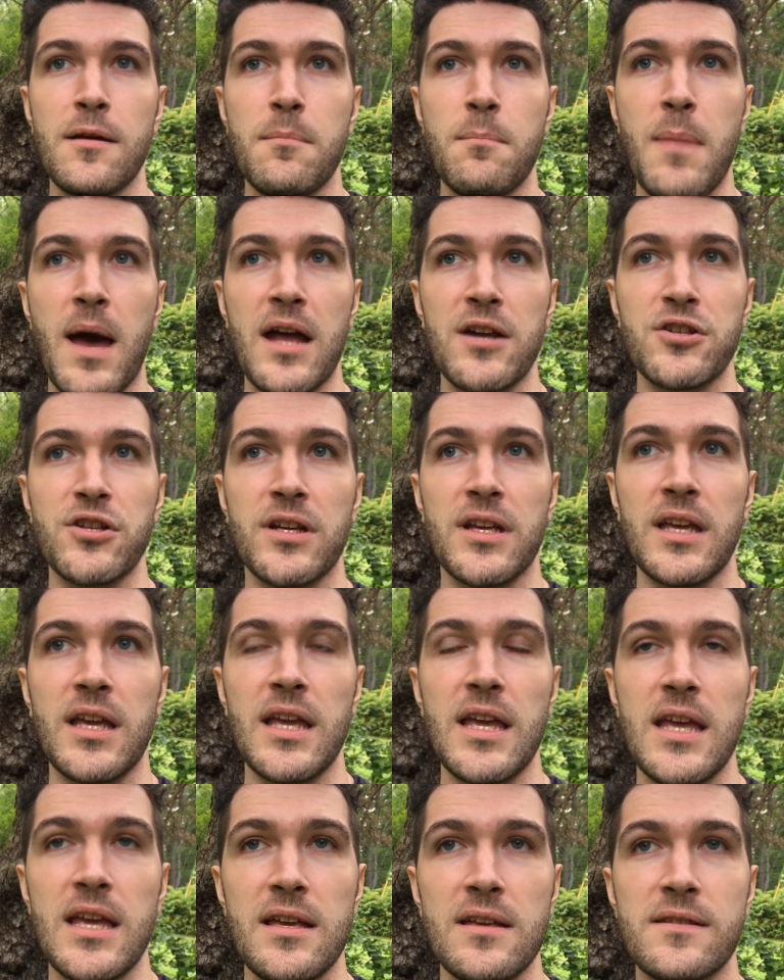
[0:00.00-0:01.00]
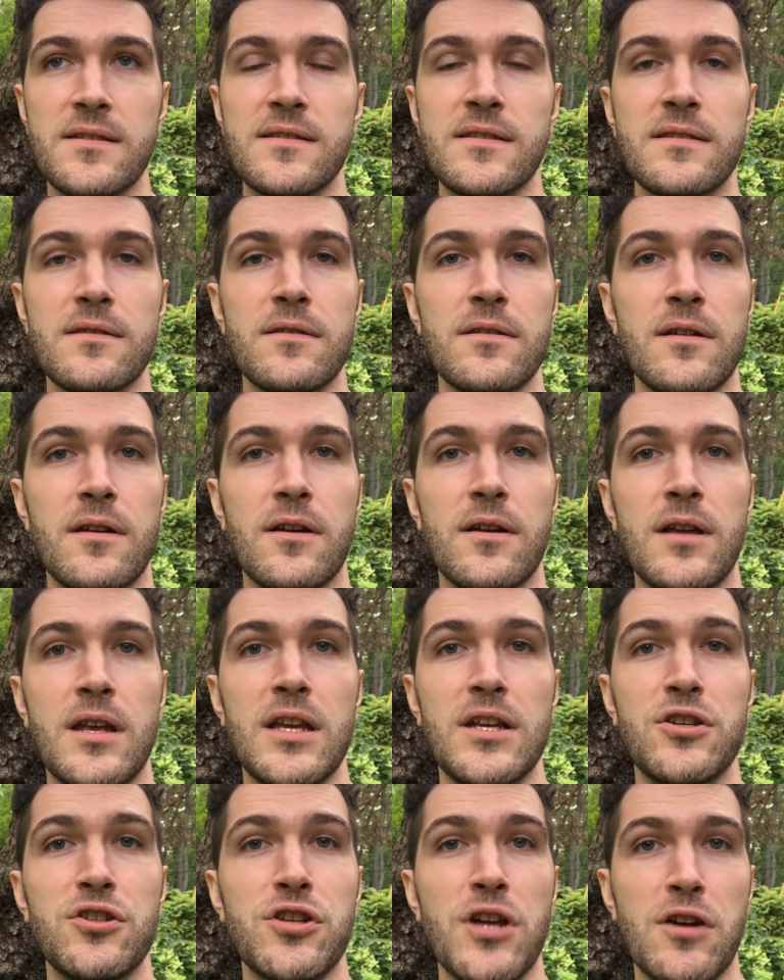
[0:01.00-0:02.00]
magic is
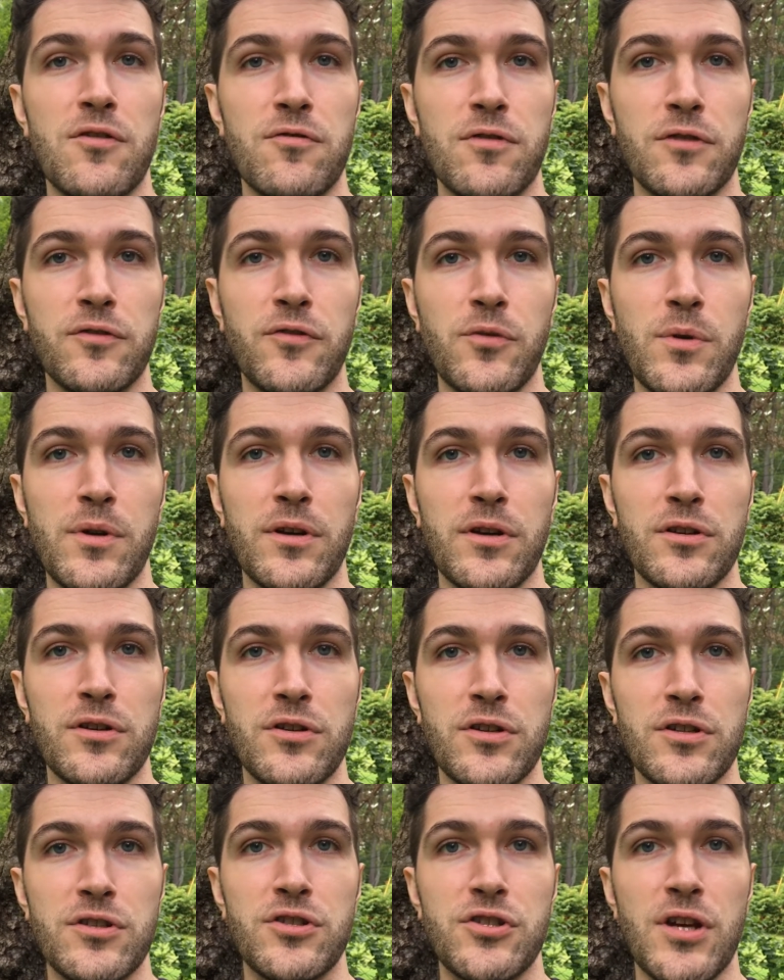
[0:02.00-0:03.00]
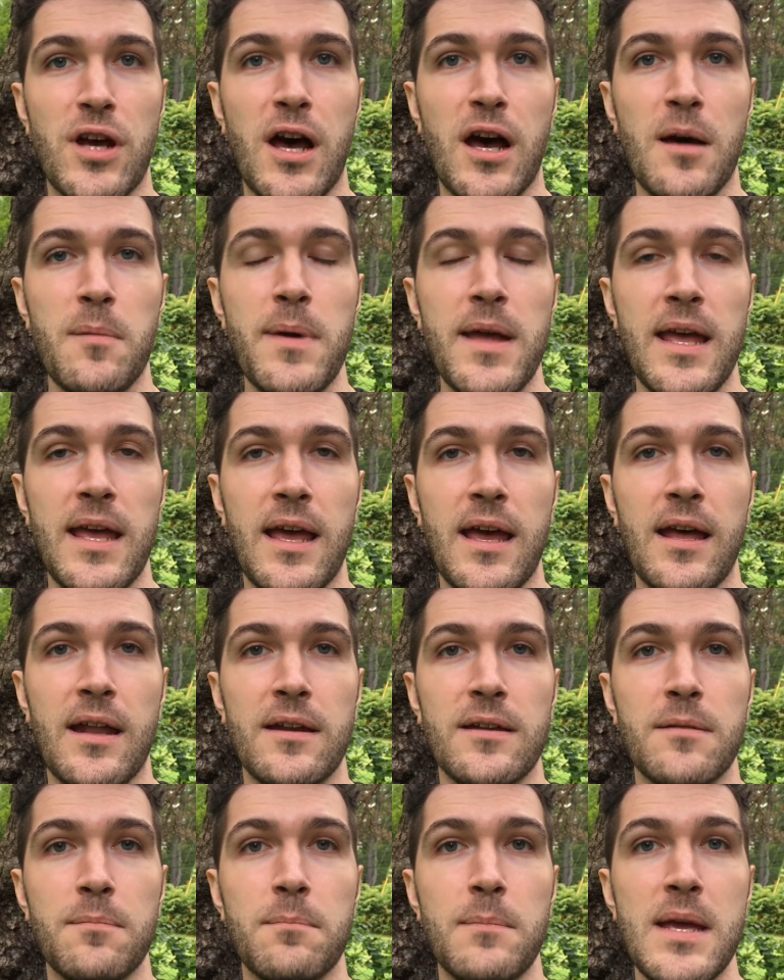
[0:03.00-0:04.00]
in general doing a good job and